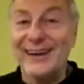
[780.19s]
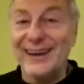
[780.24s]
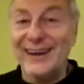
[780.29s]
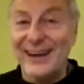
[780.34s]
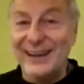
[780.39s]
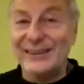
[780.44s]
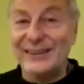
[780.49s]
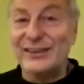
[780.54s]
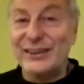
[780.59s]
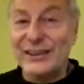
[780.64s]

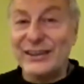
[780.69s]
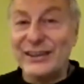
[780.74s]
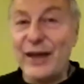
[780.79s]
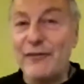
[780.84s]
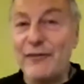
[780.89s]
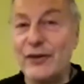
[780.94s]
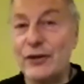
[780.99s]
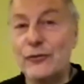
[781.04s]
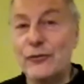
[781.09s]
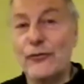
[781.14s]
and
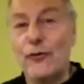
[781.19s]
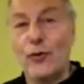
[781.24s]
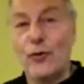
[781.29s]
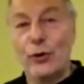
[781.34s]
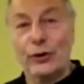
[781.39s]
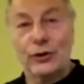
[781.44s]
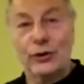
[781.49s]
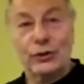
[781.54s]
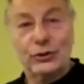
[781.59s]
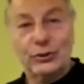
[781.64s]
save it for
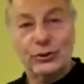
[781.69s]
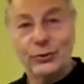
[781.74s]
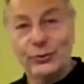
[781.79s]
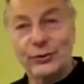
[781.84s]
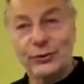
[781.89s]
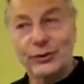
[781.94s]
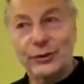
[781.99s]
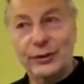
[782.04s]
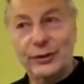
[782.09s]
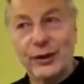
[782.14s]
the
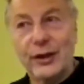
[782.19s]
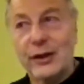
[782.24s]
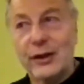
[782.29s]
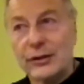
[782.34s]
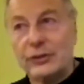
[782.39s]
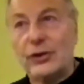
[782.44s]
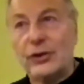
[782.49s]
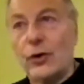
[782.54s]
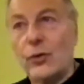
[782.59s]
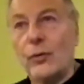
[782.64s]
shoot.
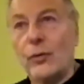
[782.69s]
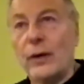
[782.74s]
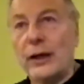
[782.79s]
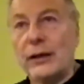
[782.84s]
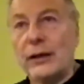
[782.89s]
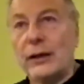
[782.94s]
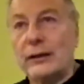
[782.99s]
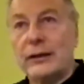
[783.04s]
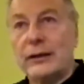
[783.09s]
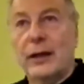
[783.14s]
So when
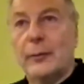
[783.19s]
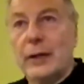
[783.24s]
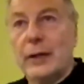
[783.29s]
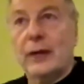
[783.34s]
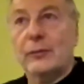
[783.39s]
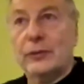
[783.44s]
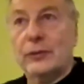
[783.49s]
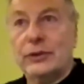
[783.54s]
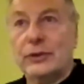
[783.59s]
the time comes